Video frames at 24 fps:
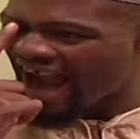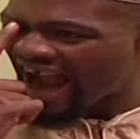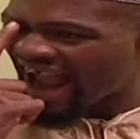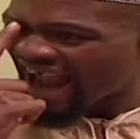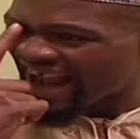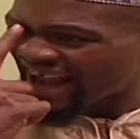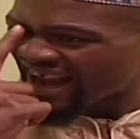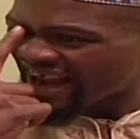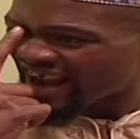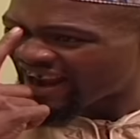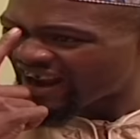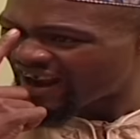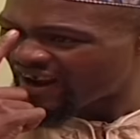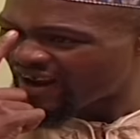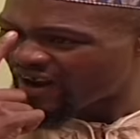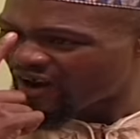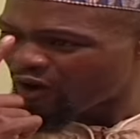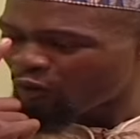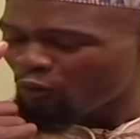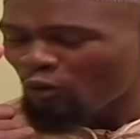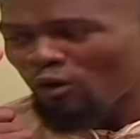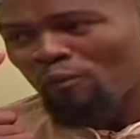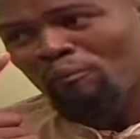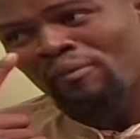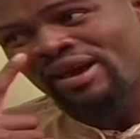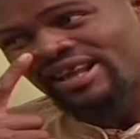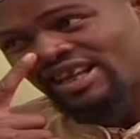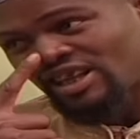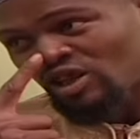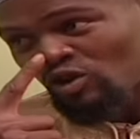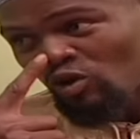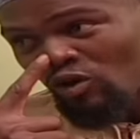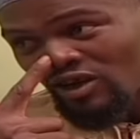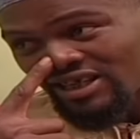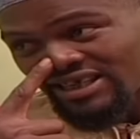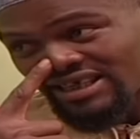I, will meet
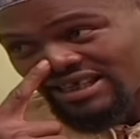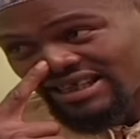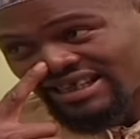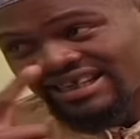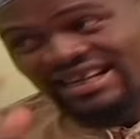noise.